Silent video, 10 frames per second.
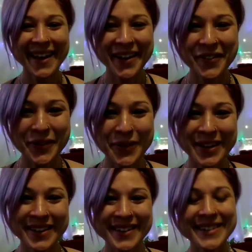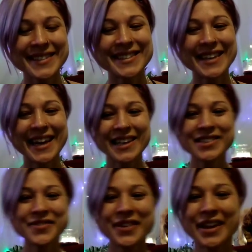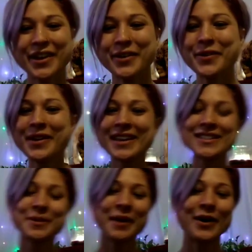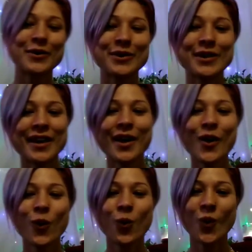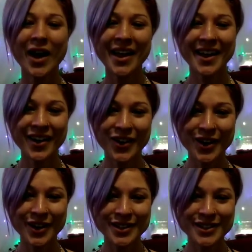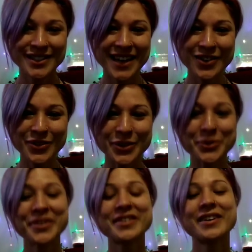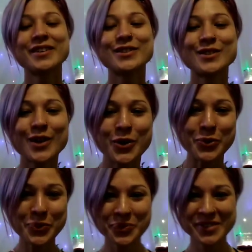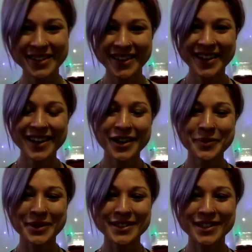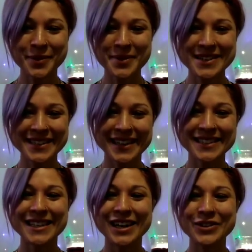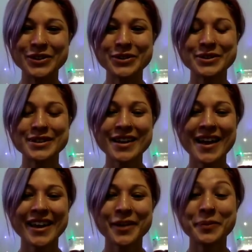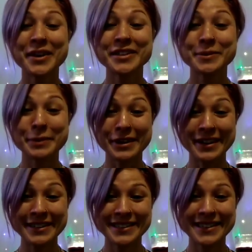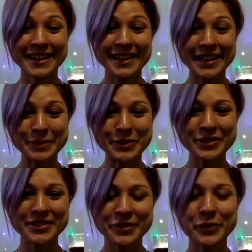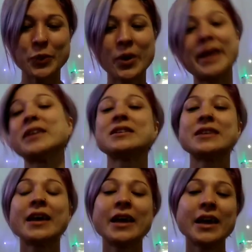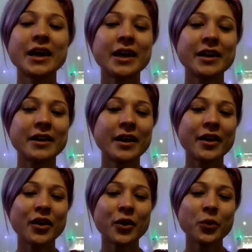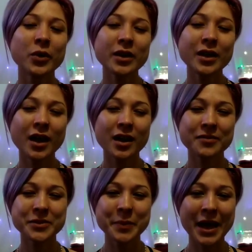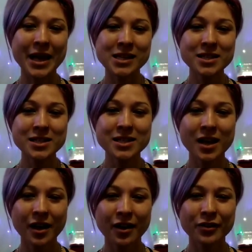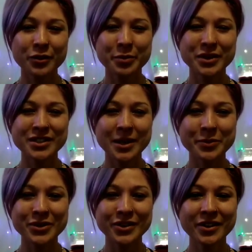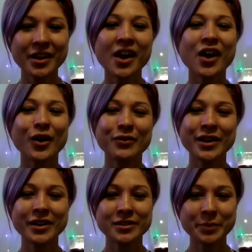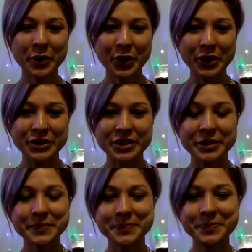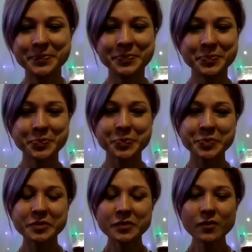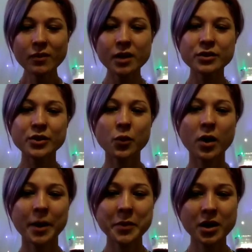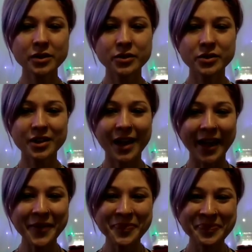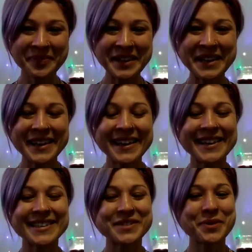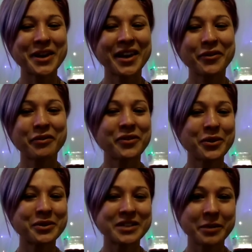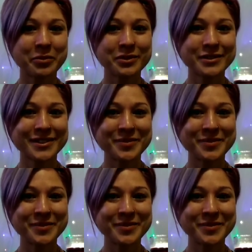Hi everyone! Today's video is about what are downloads. So I'm going to start by saying downloads can be experienced in a number of different ways, and it really kind of depends on the perception of the experiencer. So what I'm going to do today is I'm going to give a few examples.